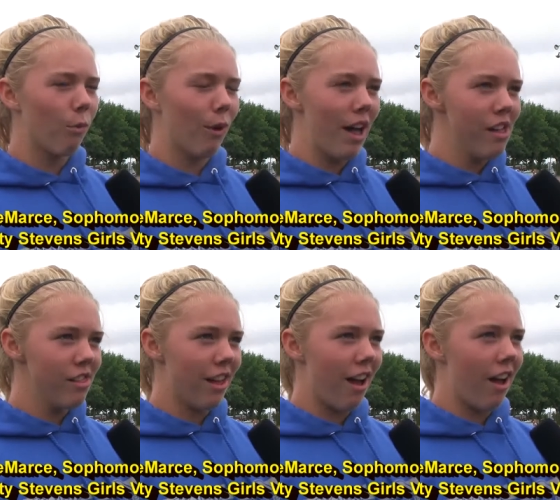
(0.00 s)

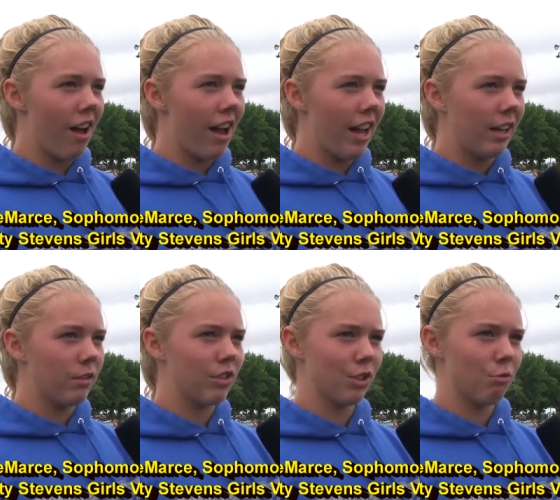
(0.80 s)
Well,
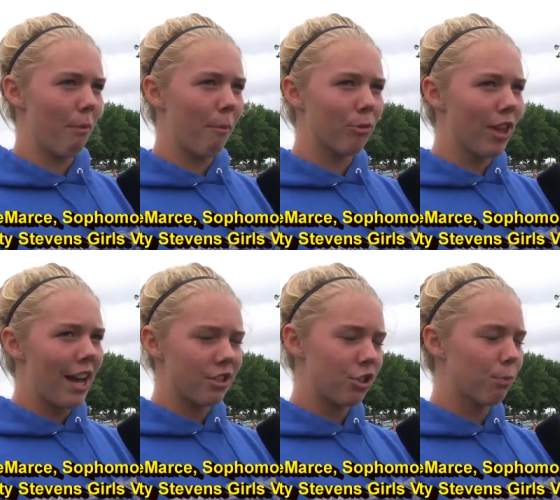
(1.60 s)
I just remember
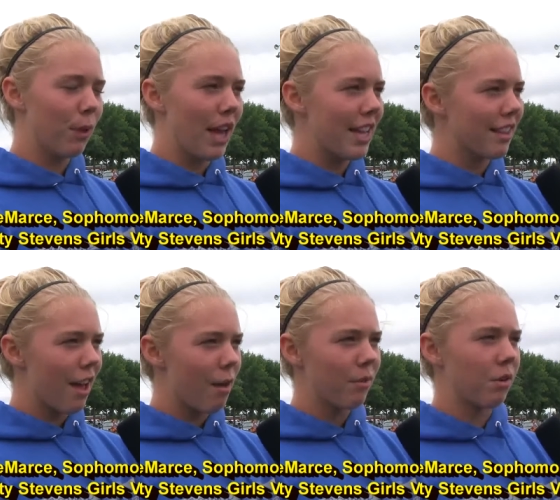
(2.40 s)
last year playing
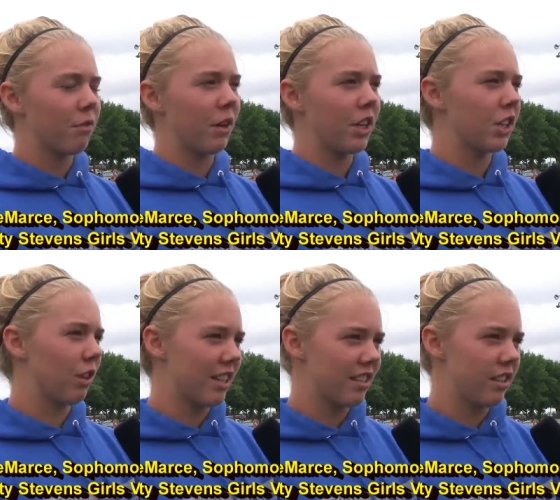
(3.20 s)
them. They were very
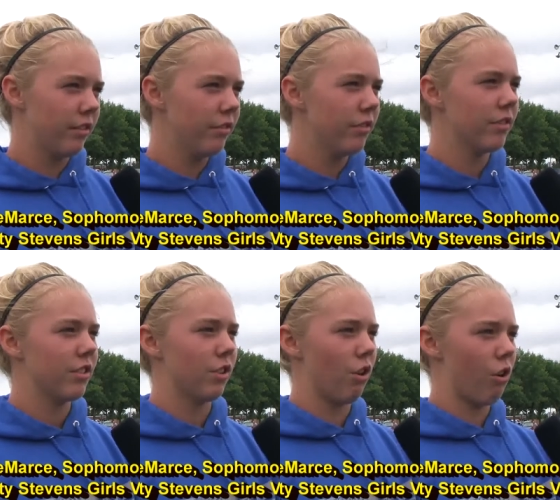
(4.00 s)
aggressive,
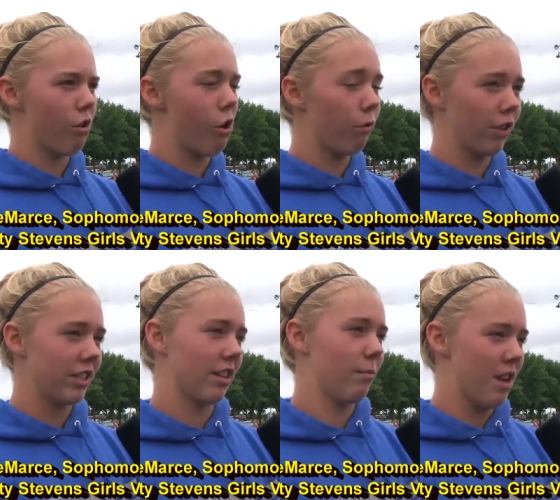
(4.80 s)
so hopefully
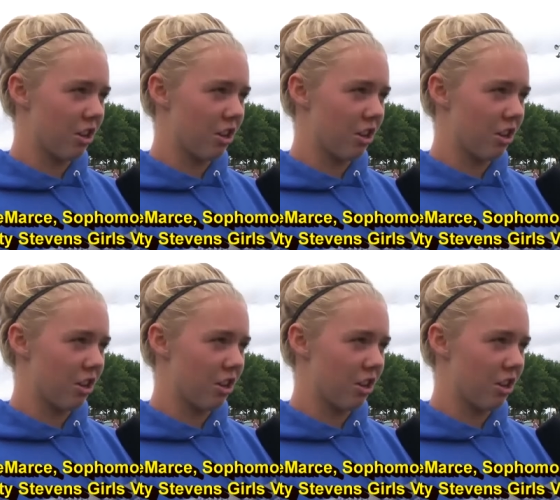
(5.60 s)
it's going to